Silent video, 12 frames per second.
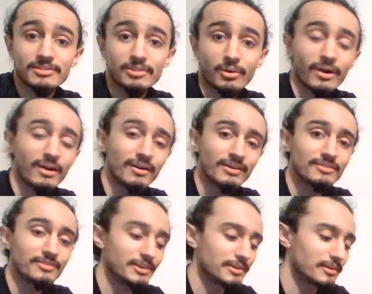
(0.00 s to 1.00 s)
Toa
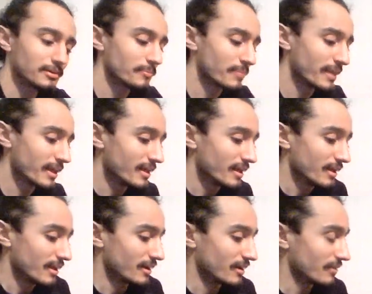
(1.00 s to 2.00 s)
Hagah video,
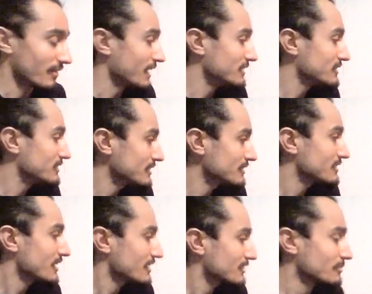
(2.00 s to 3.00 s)
I did
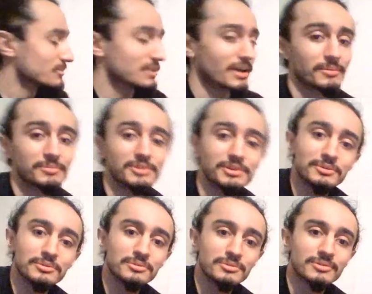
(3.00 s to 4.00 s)
take some time to
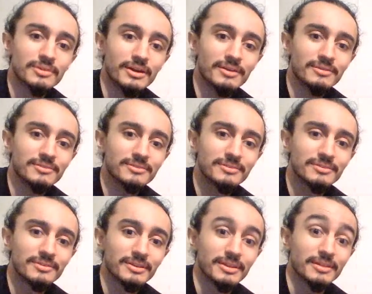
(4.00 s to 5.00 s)
use
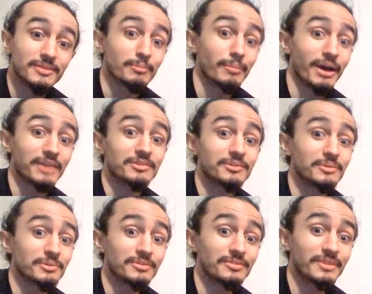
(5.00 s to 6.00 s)
this
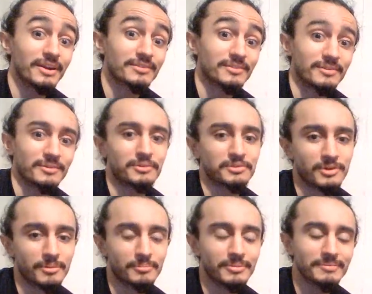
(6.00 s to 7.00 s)
magical device called a
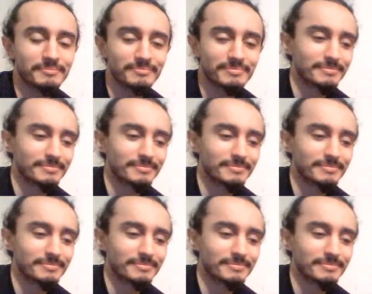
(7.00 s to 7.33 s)
Sharpie.